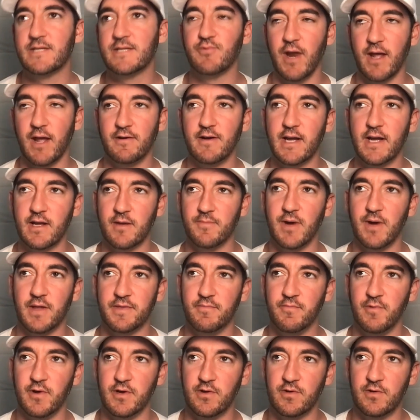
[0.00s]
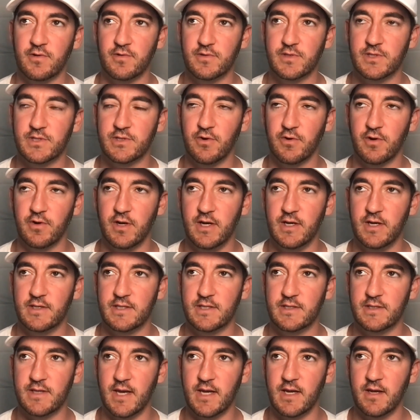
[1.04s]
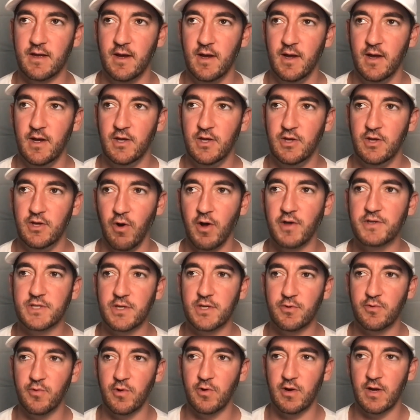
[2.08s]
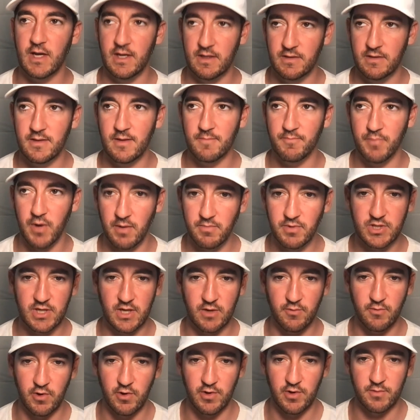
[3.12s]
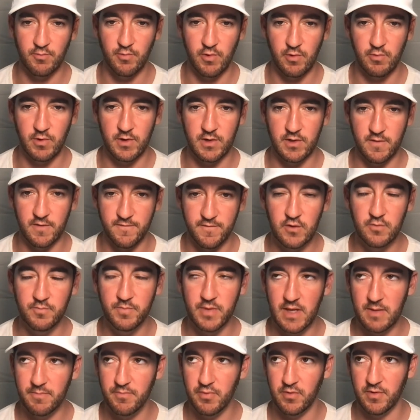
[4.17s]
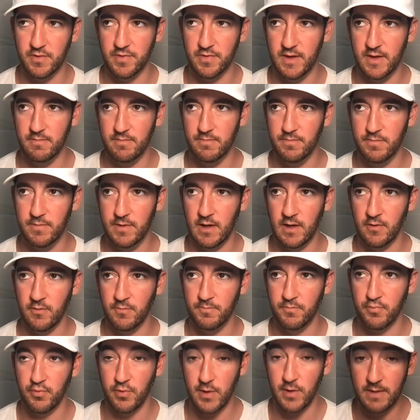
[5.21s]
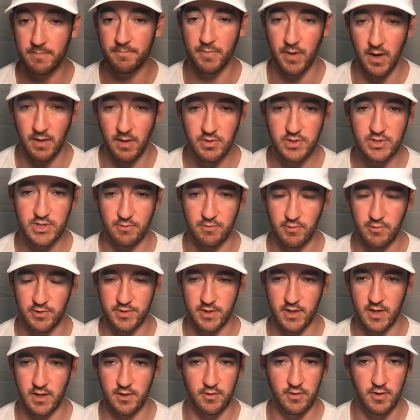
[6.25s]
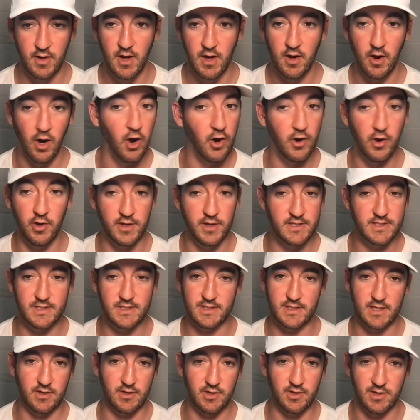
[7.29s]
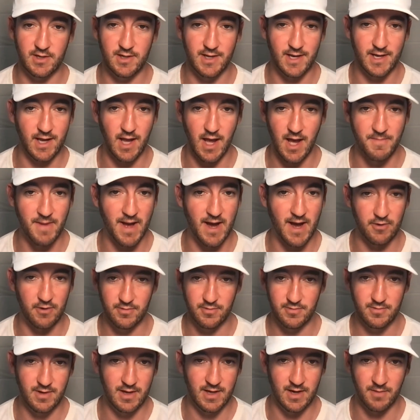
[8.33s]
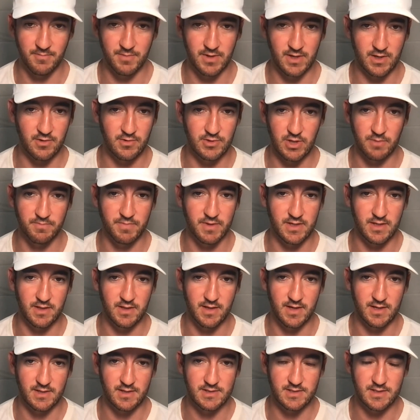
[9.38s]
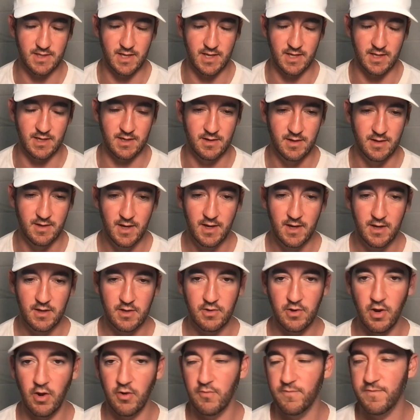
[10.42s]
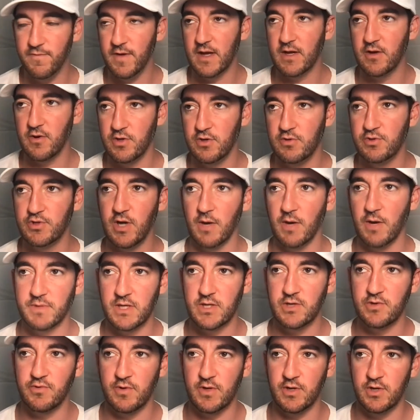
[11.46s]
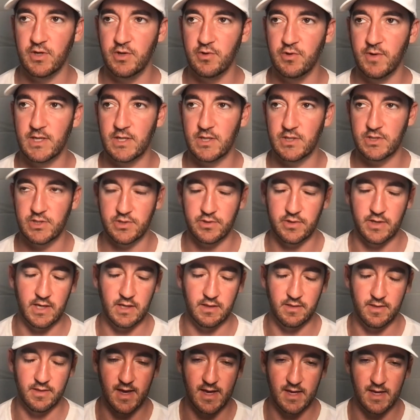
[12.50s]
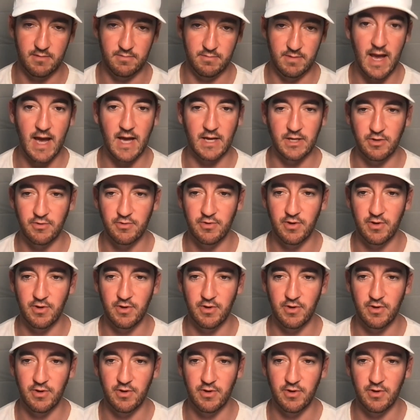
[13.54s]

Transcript: this is what I like about what your story is like you also were in the publishing world and were one of the few people in the, print publishing world to go, oh no, this isn't good. Like I'm out and I'm going to go jump into this. And go figure, you jumped into a new industry that,